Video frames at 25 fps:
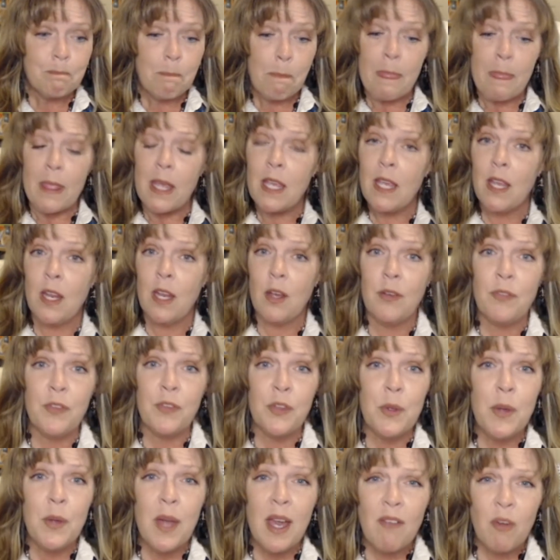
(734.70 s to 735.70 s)
if
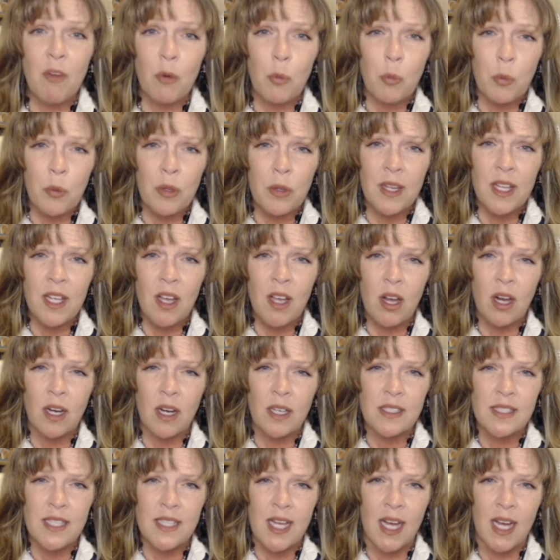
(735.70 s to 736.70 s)
you have a really
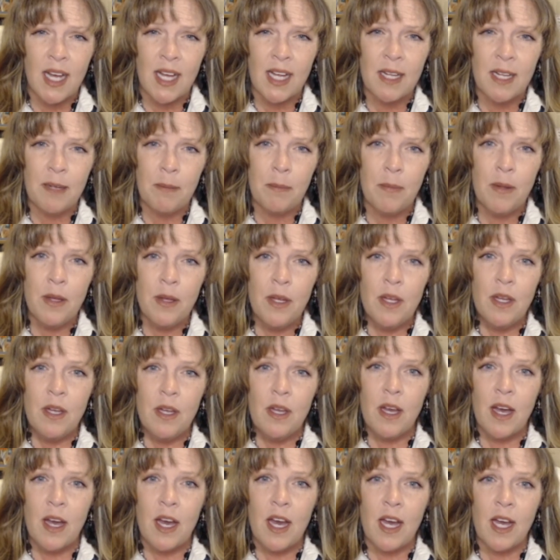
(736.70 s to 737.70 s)
hard time
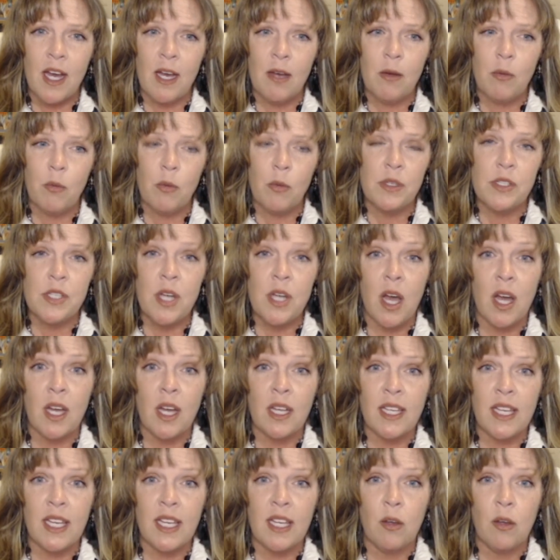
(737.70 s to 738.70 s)
with
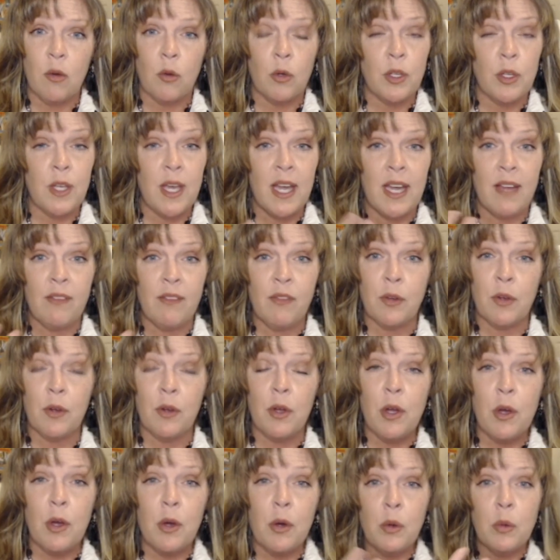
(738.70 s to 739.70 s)
talking, or you have your
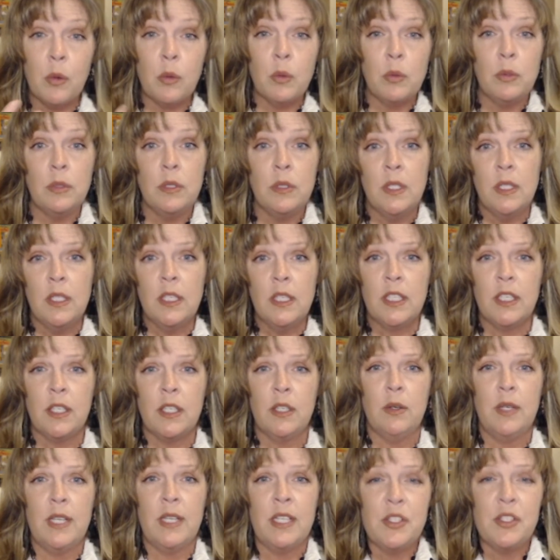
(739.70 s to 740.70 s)
own,
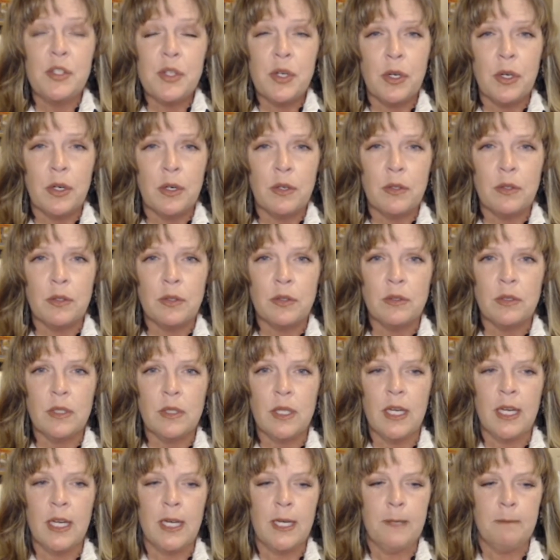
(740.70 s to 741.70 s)
internal,
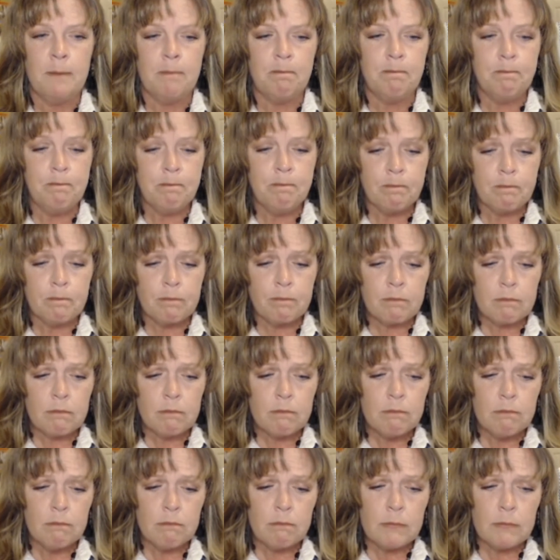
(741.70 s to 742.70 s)

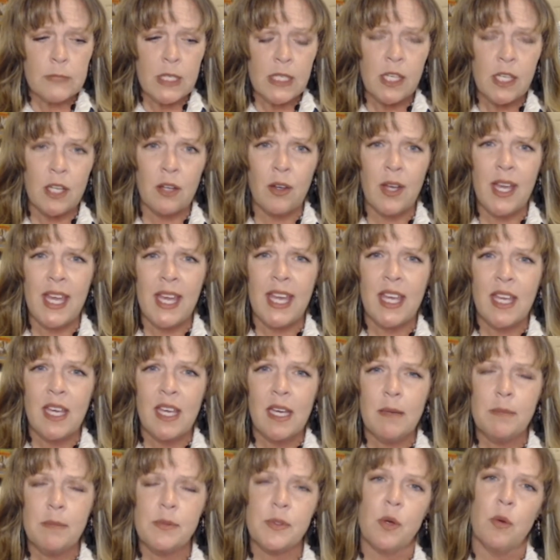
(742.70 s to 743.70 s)

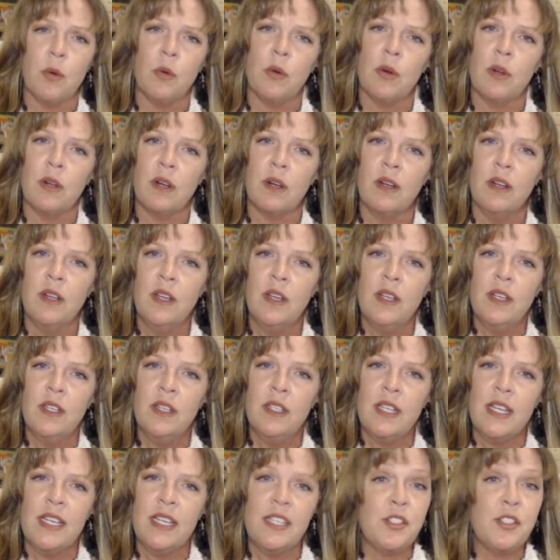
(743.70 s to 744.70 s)
hang-ups, or
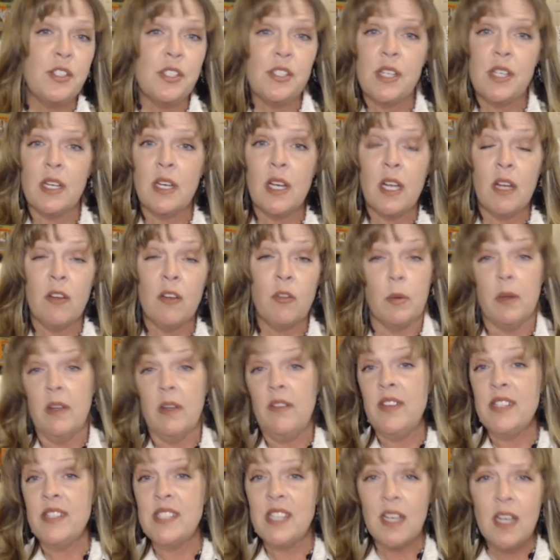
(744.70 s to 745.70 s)
it's just uncomfortable. If
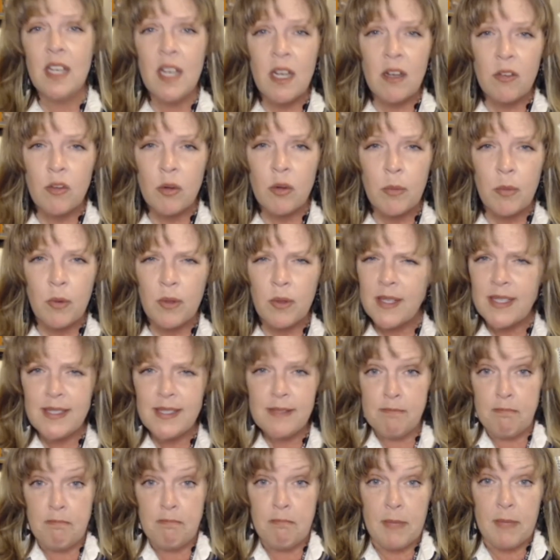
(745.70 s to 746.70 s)
it's uncomfortable,
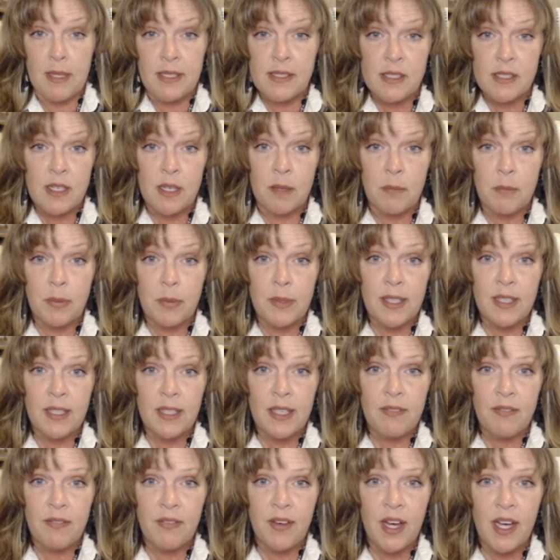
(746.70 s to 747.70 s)
it's
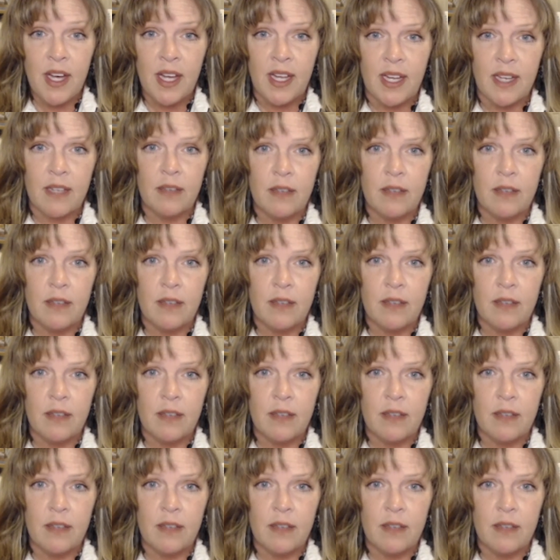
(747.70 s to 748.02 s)
completely fine.